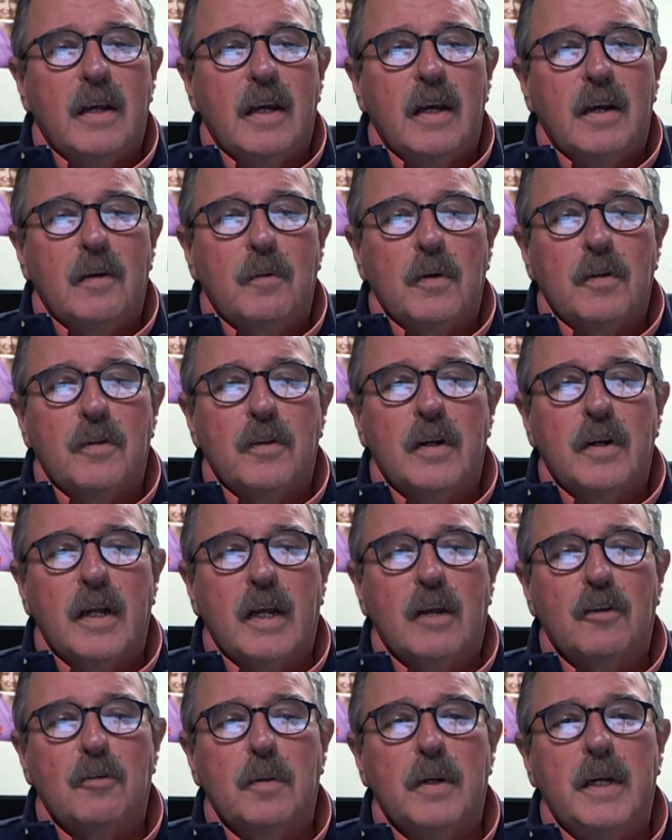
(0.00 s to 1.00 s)
and uh, with an
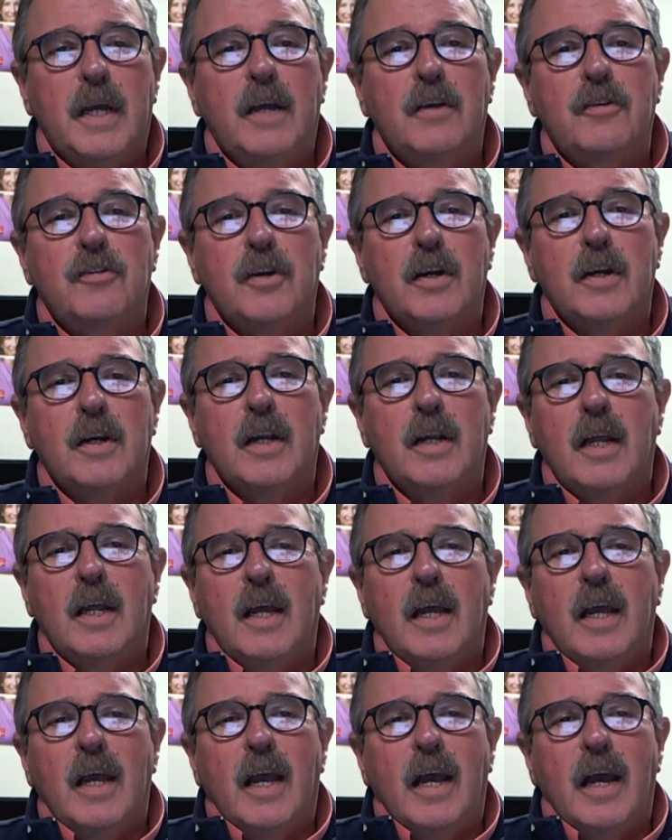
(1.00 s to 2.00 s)
explanation.
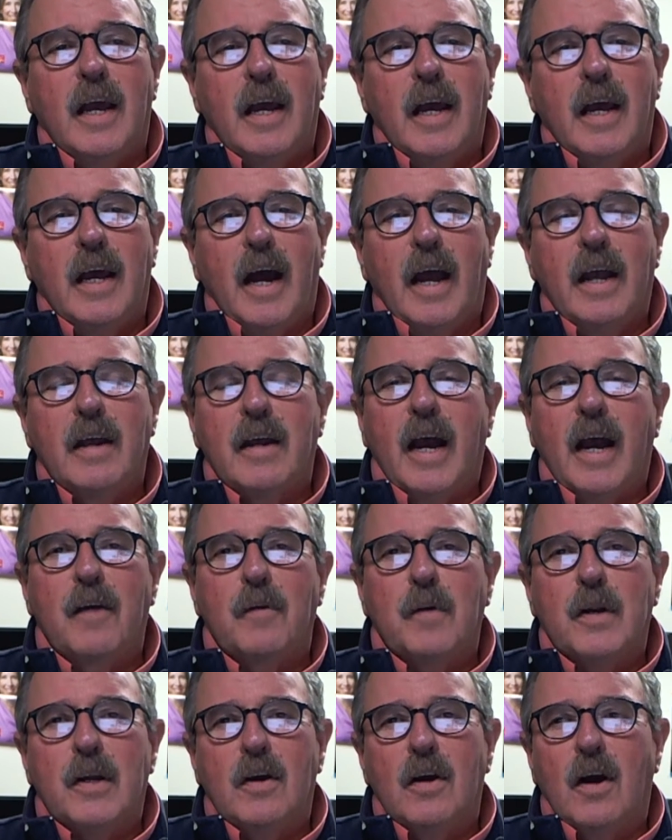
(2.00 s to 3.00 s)
I, I
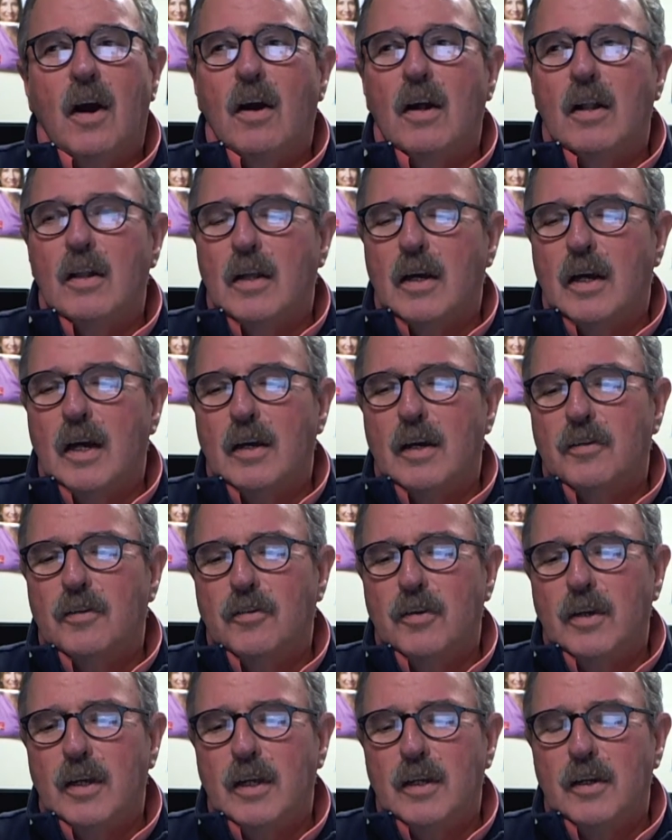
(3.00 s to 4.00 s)
recall uh,
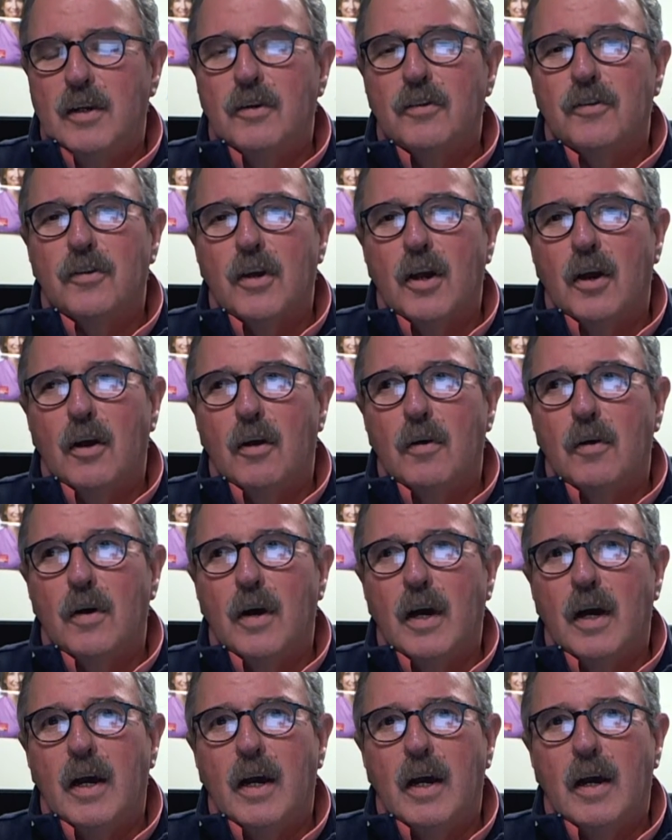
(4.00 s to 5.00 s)
seeing years ago
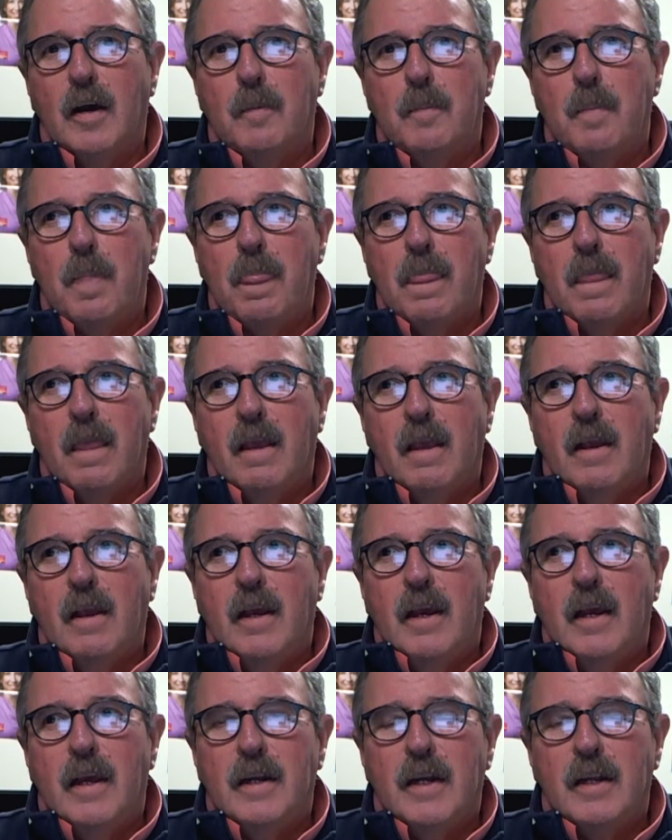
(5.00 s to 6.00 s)
um,
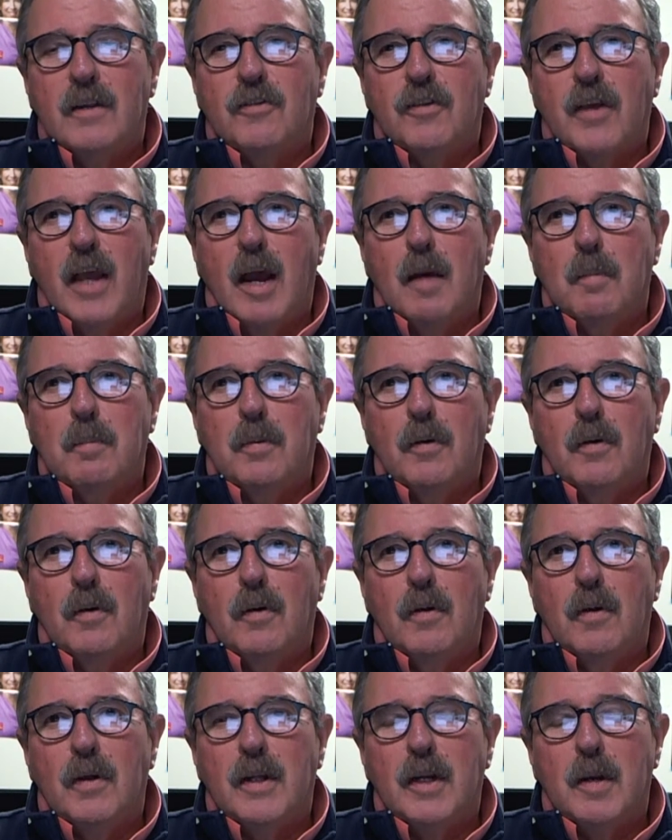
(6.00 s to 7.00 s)
an
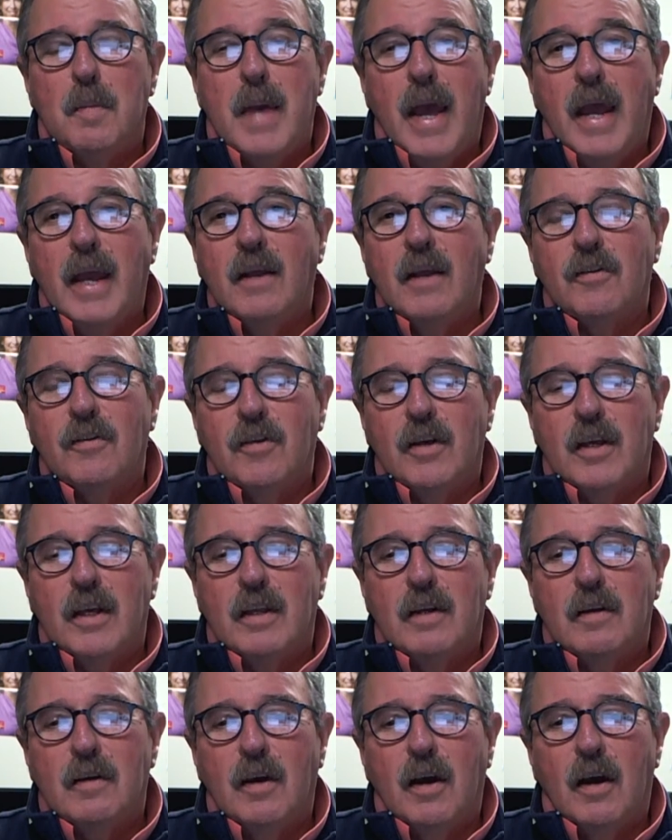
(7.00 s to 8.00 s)
example in a magazine
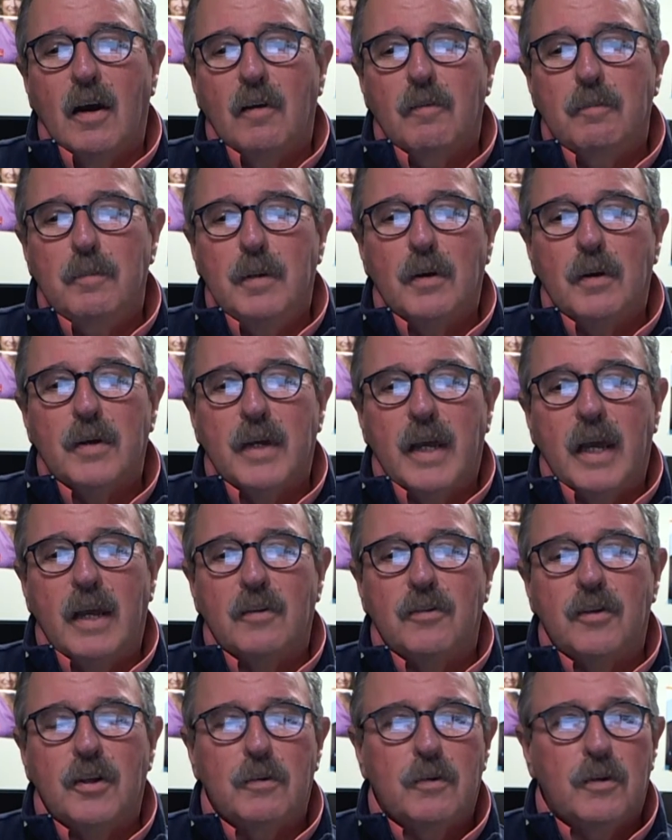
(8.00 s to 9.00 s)
of Bill
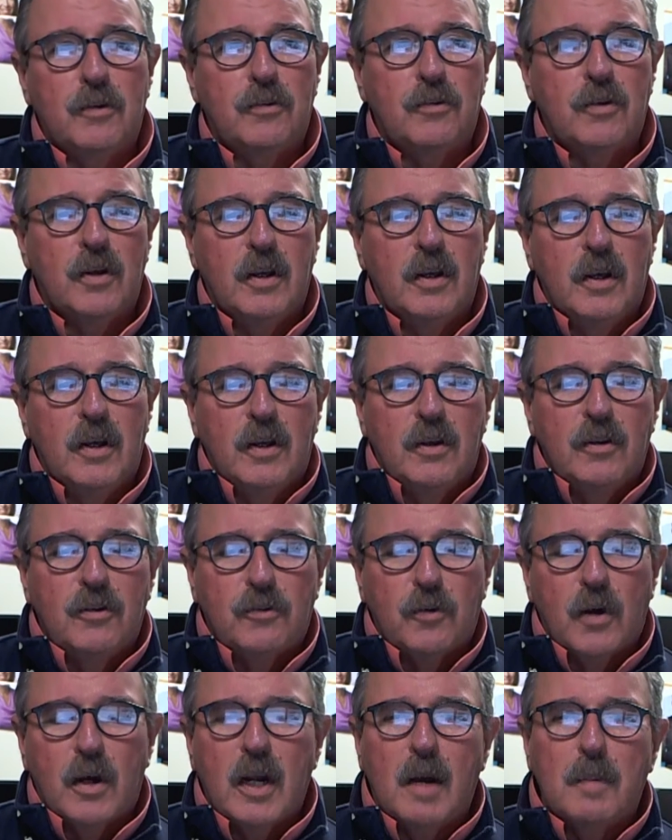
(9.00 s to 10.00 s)
Gates. He was
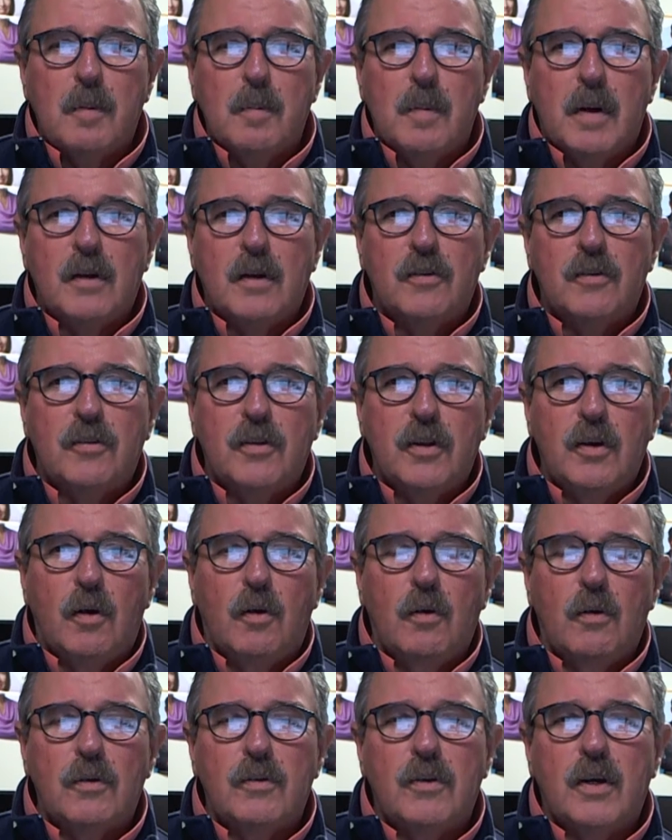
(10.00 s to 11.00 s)
strung up amongst the
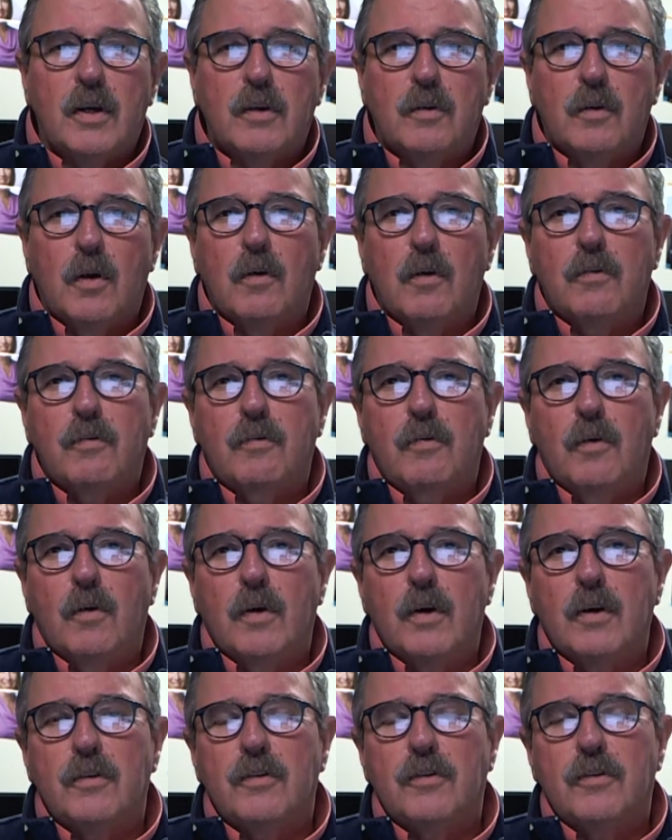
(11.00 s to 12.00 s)
old uh, growth
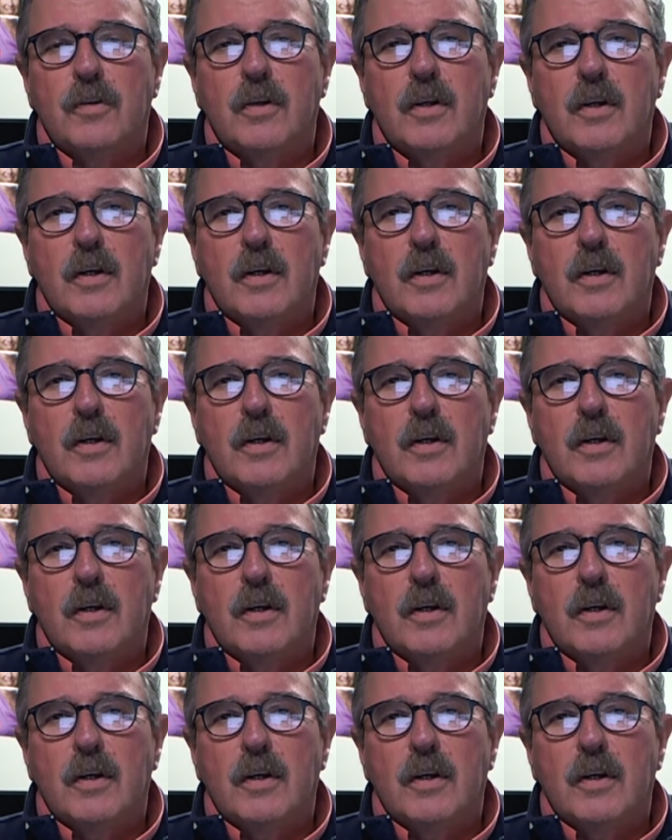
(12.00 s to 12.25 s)
forest